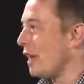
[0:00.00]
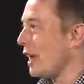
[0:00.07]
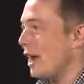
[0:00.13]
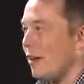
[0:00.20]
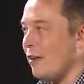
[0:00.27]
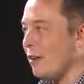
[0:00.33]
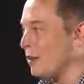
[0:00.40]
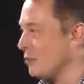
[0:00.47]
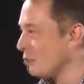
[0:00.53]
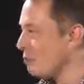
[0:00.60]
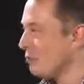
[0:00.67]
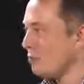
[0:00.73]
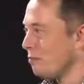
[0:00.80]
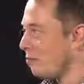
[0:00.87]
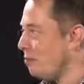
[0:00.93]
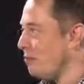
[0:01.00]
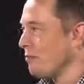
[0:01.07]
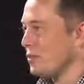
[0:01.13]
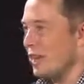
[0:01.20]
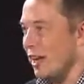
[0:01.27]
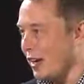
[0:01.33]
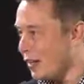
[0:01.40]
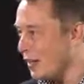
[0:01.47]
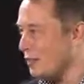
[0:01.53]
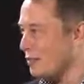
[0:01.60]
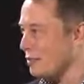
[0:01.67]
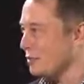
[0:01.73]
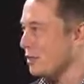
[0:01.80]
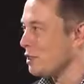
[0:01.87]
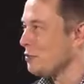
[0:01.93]
a carrier deck.
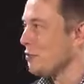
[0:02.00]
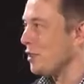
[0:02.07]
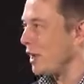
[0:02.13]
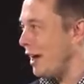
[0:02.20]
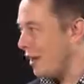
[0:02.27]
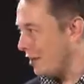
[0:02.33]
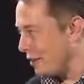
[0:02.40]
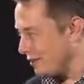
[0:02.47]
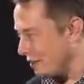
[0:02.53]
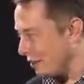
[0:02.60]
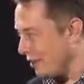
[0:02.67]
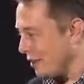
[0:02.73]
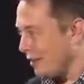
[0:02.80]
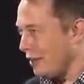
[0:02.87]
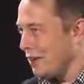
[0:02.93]
It's just bananas.